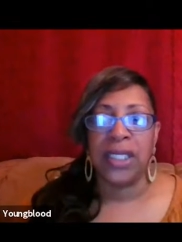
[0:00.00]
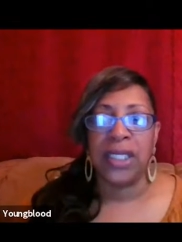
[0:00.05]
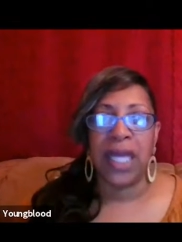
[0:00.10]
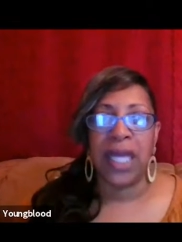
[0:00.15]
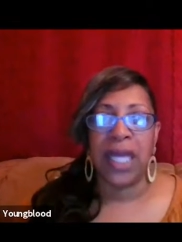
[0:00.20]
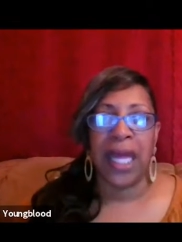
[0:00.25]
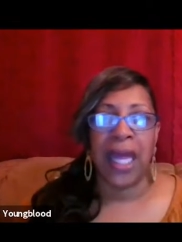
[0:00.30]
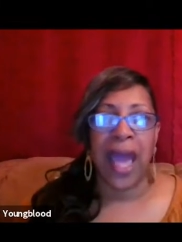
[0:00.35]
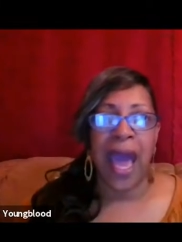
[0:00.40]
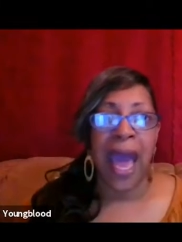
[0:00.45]
And
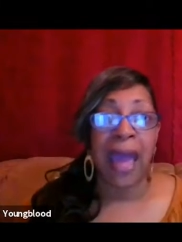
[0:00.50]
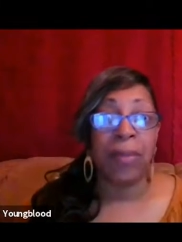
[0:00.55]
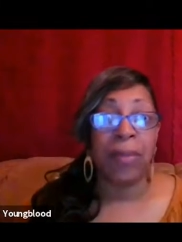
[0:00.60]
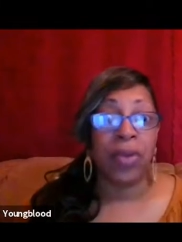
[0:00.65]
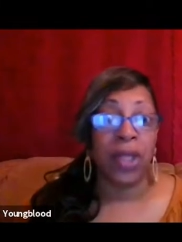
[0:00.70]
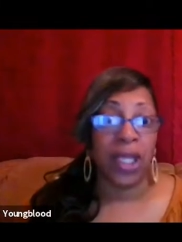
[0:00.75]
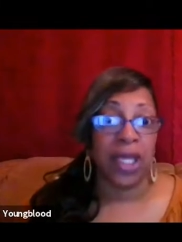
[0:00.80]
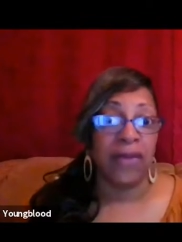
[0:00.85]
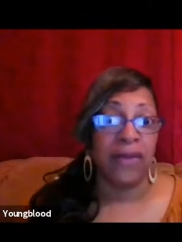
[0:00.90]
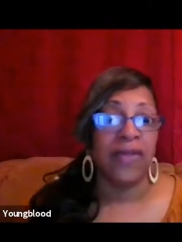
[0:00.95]
I
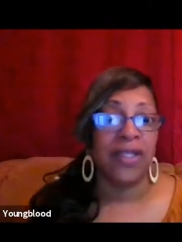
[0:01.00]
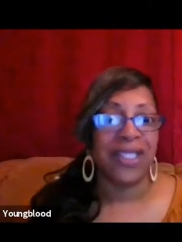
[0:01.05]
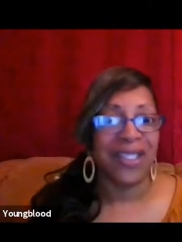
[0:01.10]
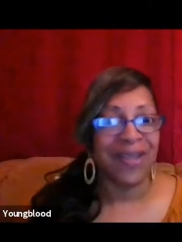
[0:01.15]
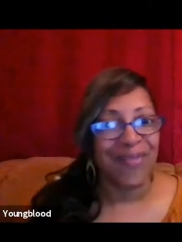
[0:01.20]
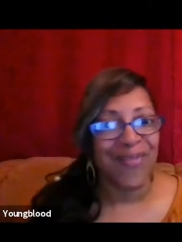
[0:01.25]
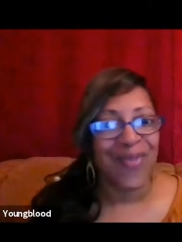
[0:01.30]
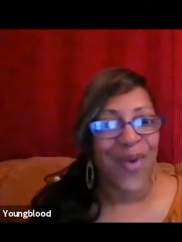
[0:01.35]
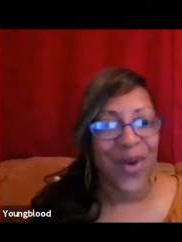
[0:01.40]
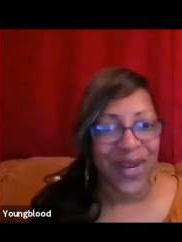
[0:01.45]
believe it's
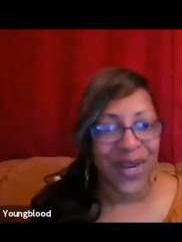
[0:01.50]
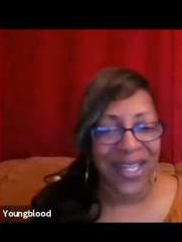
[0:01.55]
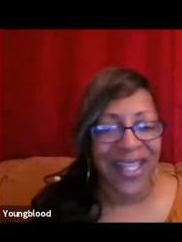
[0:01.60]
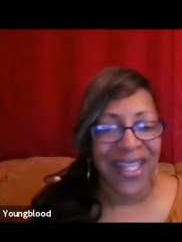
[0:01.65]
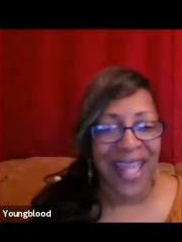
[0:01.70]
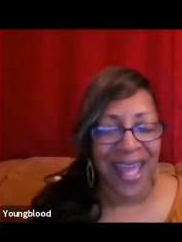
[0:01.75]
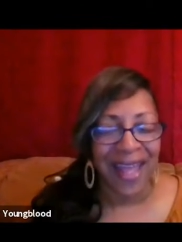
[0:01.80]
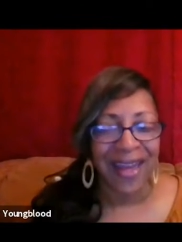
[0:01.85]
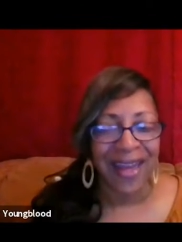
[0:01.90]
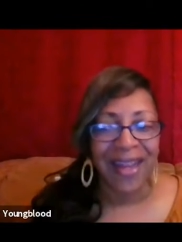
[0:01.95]
important
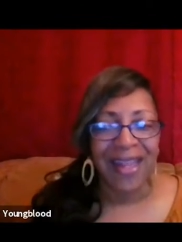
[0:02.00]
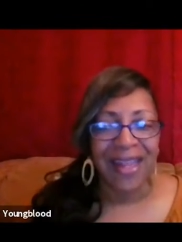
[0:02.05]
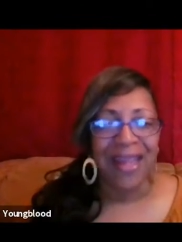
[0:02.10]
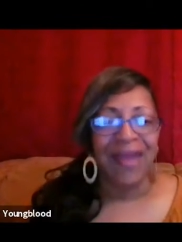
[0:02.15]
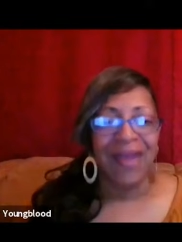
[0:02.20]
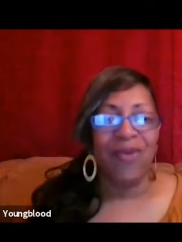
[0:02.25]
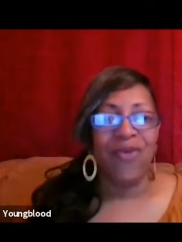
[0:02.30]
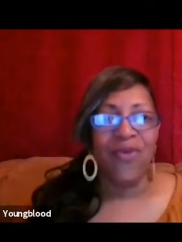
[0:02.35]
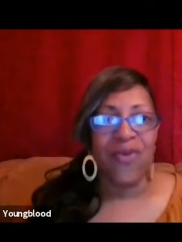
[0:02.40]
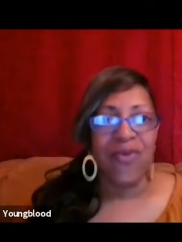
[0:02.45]
that
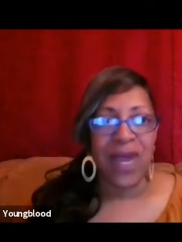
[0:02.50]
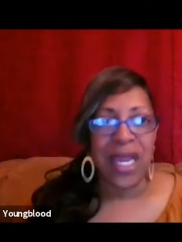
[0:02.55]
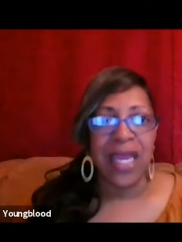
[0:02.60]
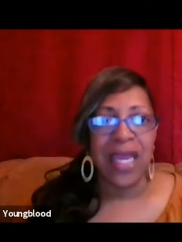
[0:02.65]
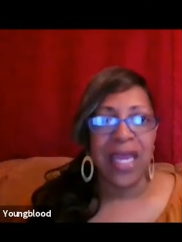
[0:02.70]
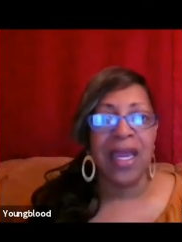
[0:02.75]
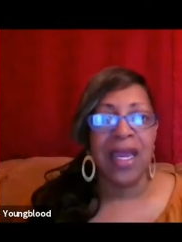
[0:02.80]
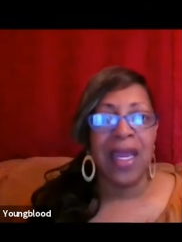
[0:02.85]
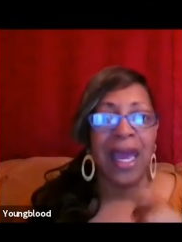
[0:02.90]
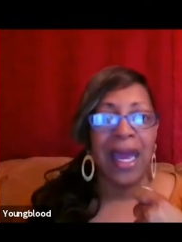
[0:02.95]

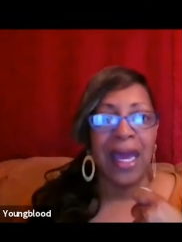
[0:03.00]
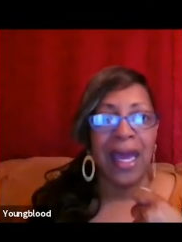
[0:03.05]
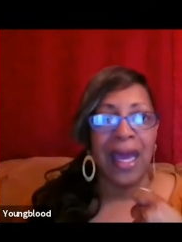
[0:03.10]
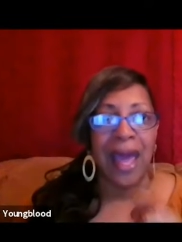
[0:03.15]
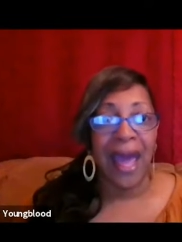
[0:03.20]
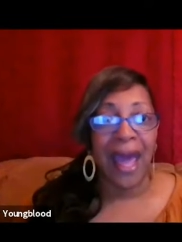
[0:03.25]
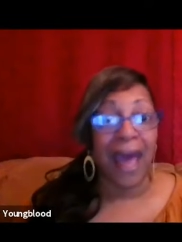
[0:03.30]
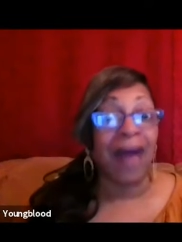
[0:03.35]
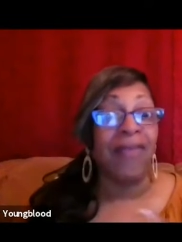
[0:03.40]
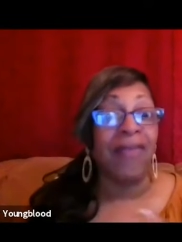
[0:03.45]
we
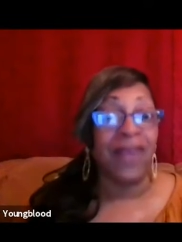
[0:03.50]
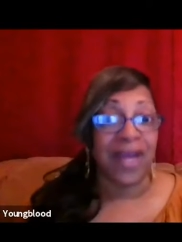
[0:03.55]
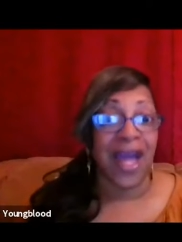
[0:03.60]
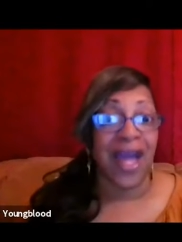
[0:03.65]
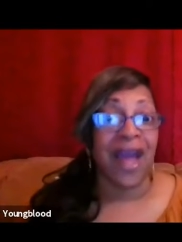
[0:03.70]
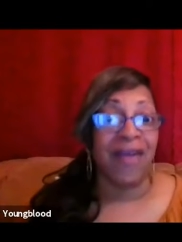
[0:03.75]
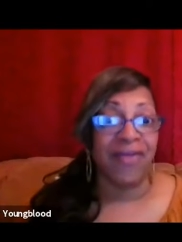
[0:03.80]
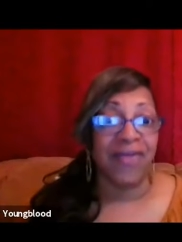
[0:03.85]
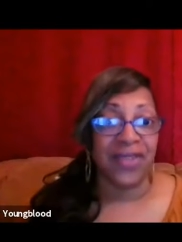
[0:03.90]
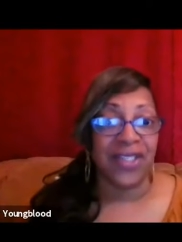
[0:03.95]
have a
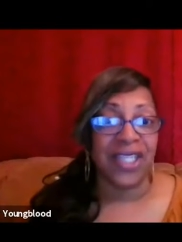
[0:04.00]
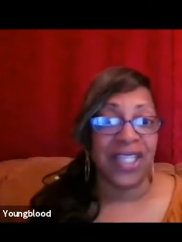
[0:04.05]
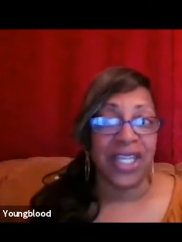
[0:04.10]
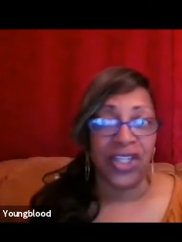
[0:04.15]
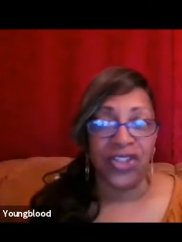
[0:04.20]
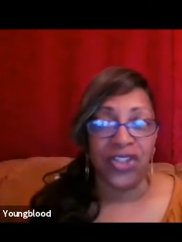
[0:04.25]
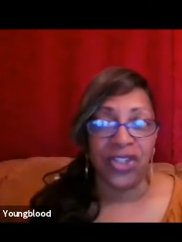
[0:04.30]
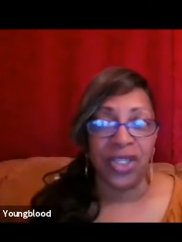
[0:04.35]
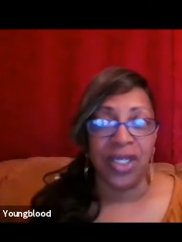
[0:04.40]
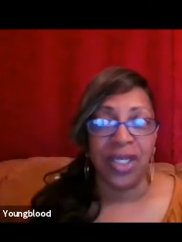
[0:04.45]

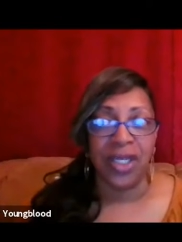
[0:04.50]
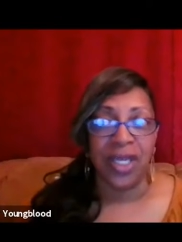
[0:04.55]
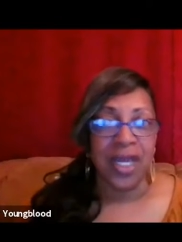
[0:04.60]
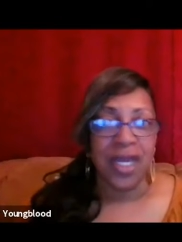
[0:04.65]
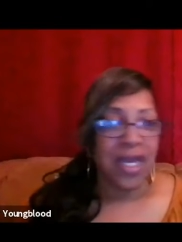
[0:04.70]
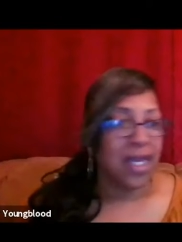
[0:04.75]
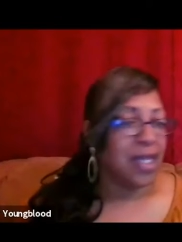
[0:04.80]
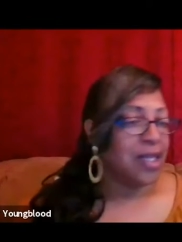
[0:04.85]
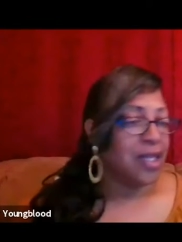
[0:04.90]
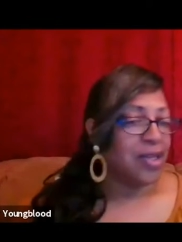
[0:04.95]
conversation,
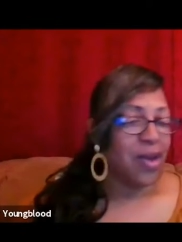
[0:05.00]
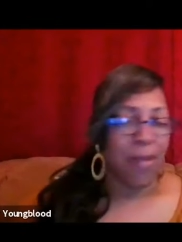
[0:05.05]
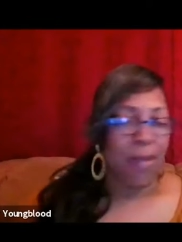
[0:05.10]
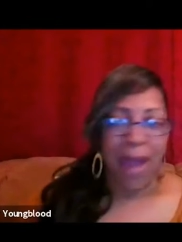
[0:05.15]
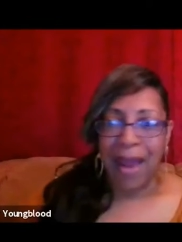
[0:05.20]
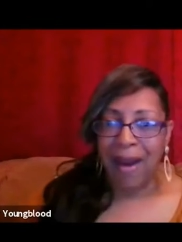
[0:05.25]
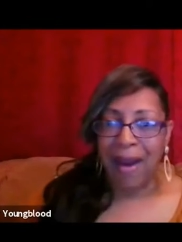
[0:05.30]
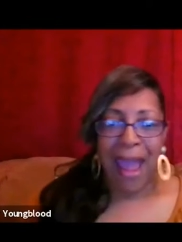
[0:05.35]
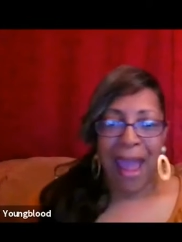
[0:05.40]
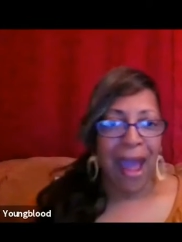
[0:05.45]
no
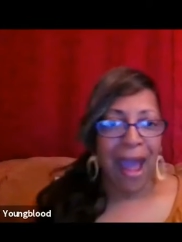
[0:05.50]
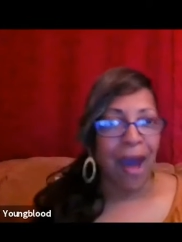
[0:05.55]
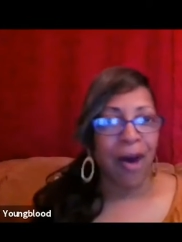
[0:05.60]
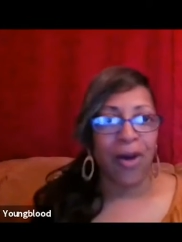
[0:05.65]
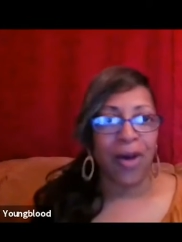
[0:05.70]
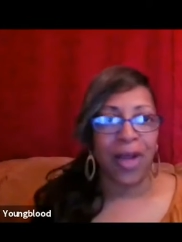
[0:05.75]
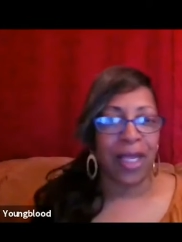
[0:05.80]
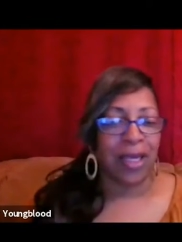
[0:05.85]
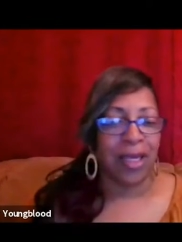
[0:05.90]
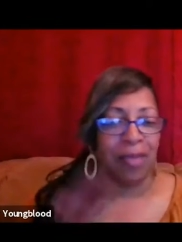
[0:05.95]
matter
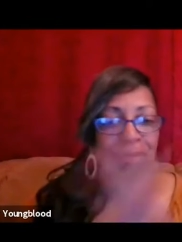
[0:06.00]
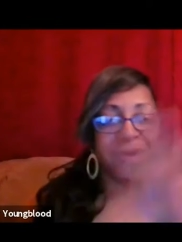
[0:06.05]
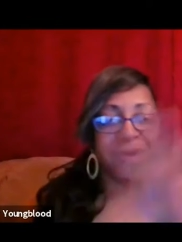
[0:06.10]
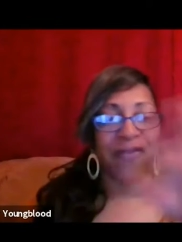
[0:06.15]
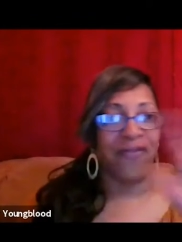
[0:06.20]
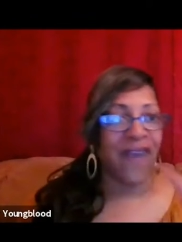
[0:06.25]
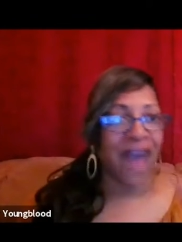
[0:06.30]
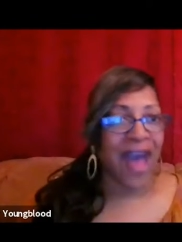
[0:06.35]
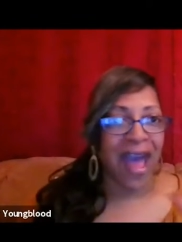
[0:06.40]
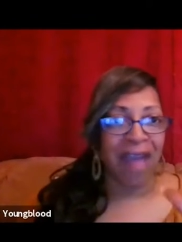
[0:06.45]
how it could be
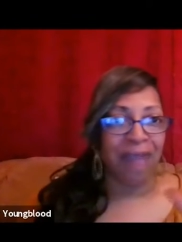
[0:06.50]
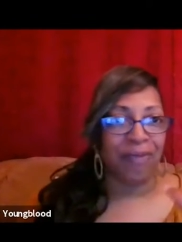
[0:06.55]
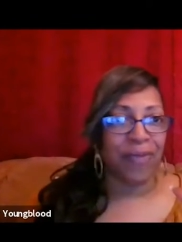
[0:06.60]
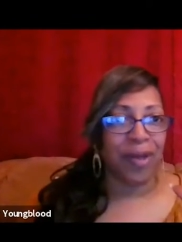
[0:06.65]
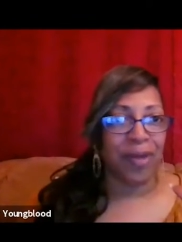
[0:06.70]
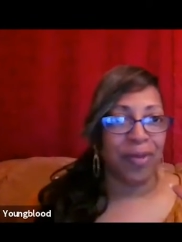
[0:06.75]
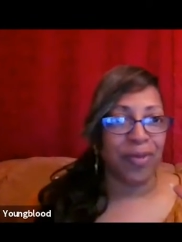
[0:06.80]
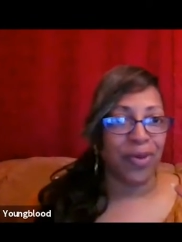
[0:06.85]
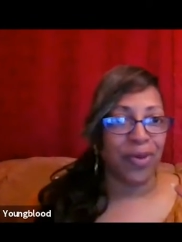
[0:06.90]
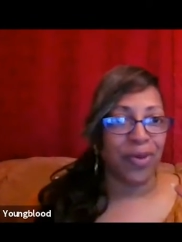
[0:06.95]
5
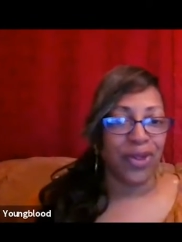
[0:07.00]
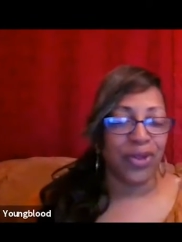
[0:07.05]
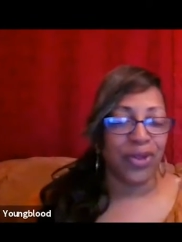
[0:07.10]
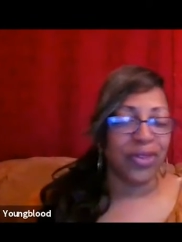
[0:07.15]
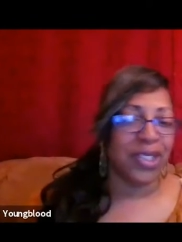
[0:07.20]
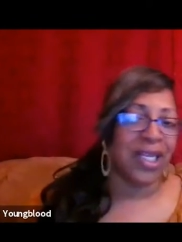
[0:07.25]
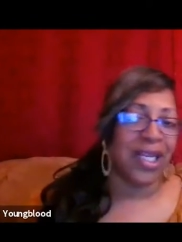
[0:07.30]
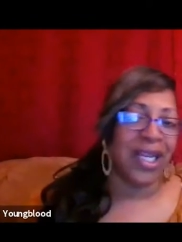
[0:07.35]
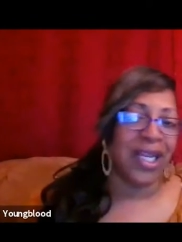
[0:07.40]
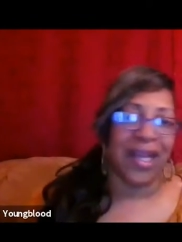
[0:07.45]
people using